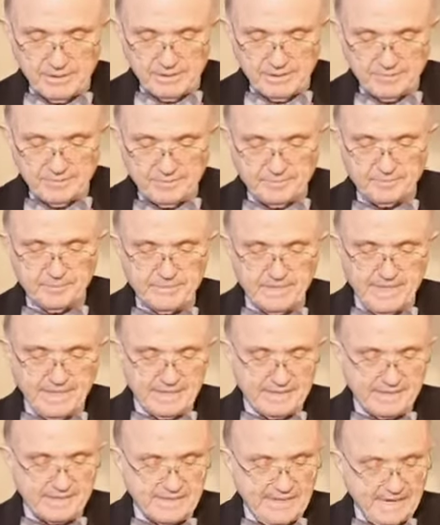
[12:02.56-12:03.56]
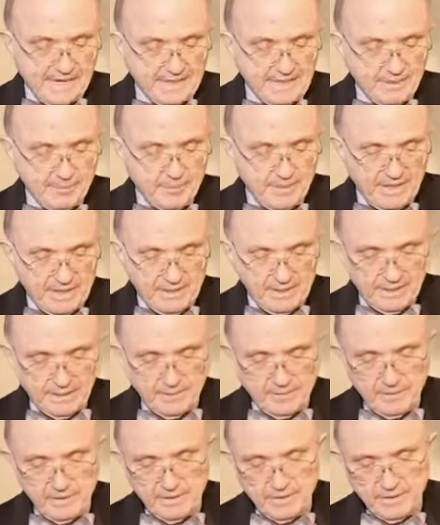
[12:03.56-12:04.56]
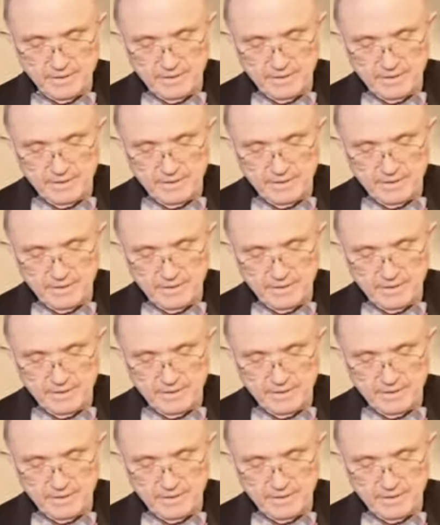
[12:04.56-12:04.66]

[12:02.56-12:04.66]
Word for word: that a second opinion